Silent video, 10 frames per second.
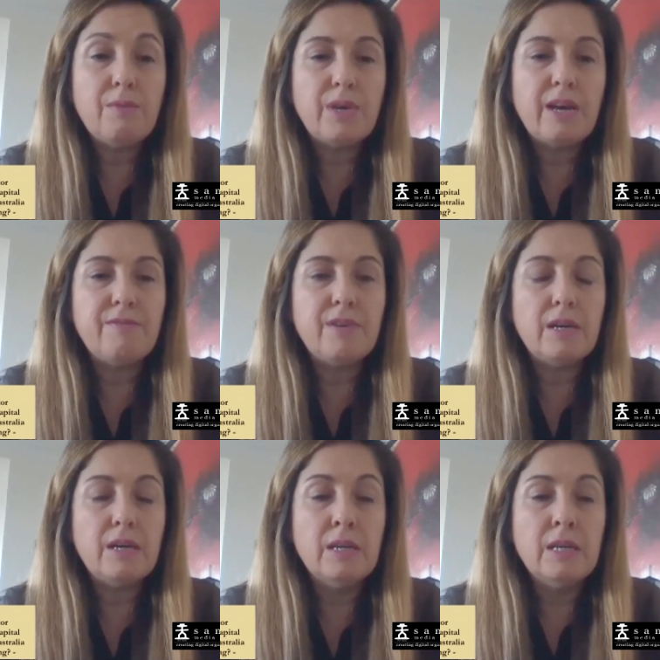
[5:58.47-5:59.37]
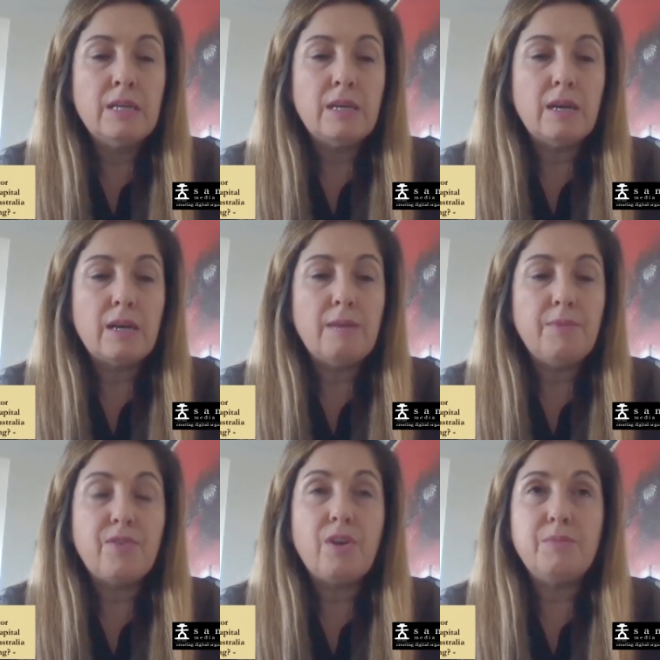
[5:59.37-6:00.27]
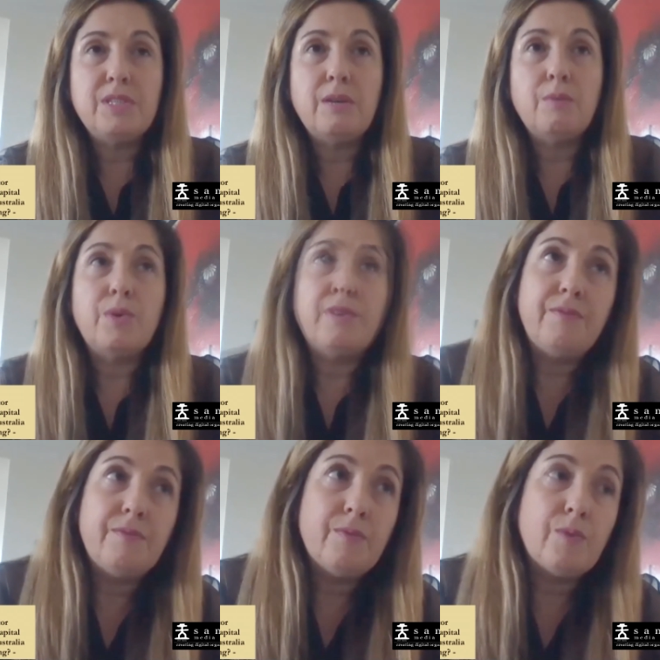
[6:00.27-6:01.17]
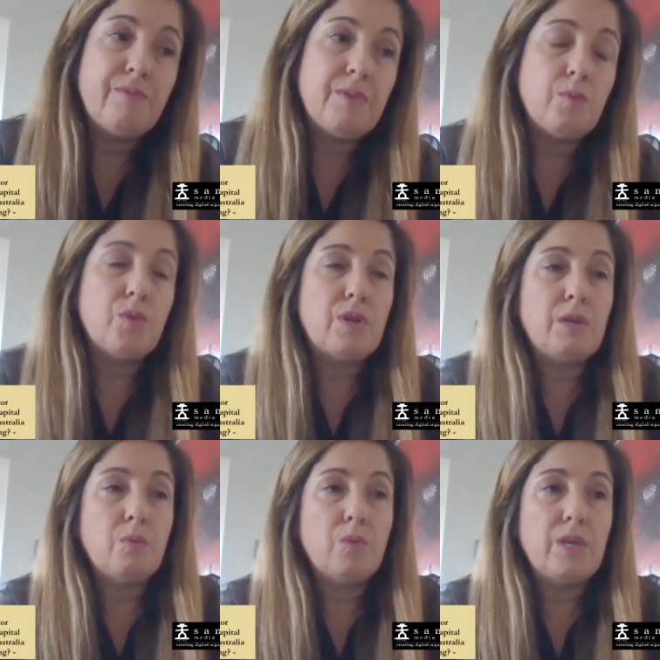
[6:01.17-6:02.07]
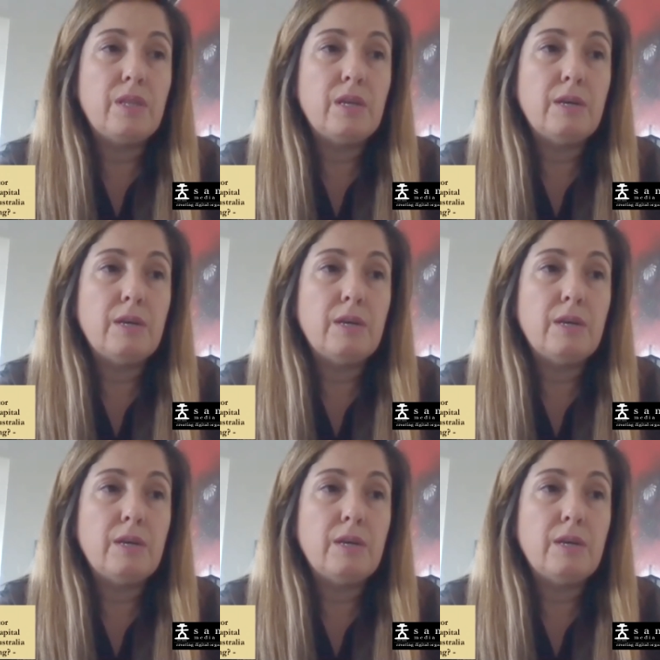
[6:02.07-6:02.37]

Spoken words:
We have a couple of companies that we've been working with